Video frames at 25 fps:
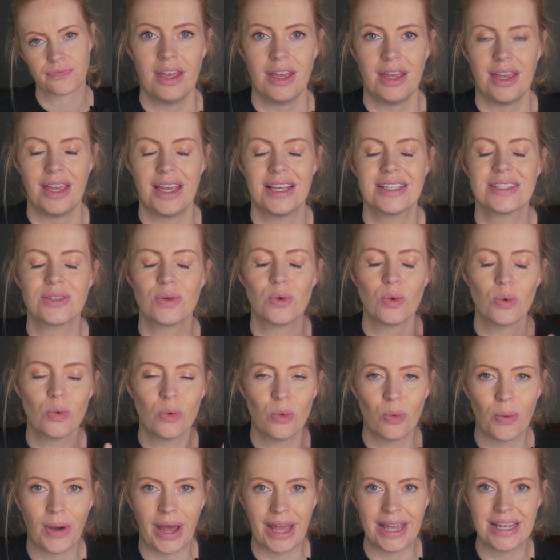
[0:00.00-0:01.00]
As
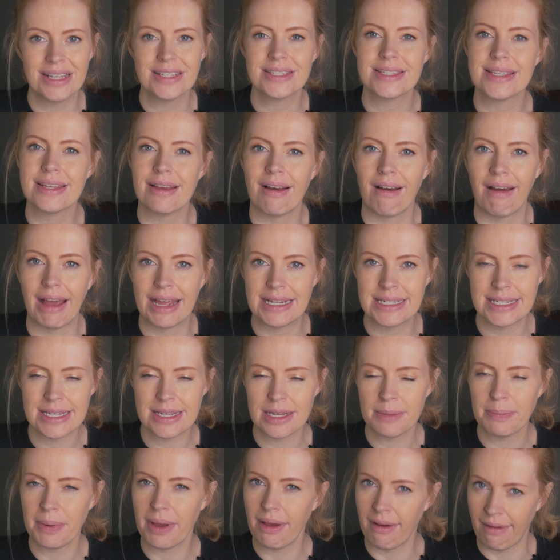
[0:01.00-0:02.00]
always, the idea
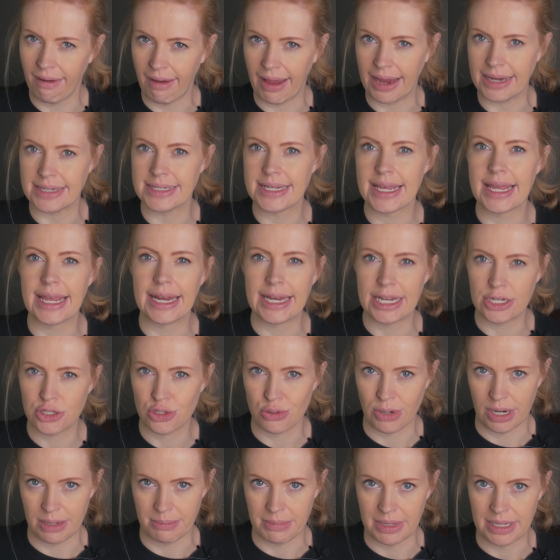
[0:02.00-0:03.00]
behind any
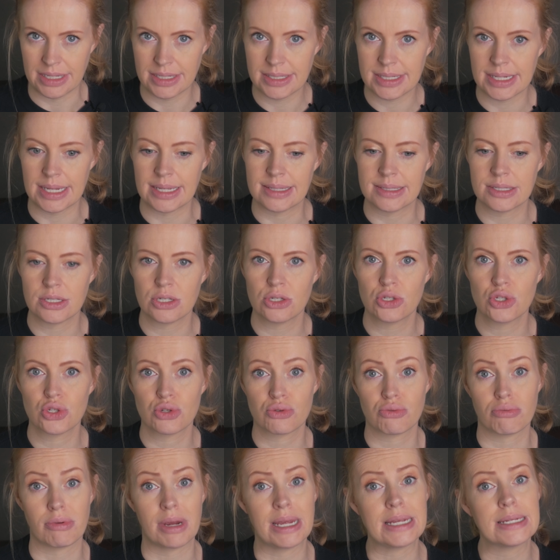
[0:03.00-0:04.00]
treatment is to
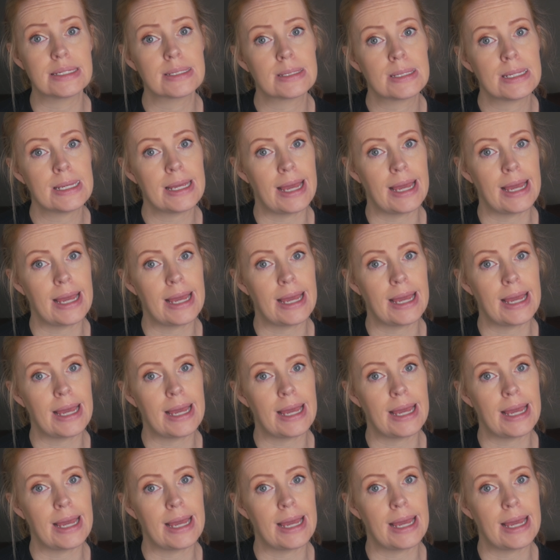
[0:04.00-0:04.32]
treat the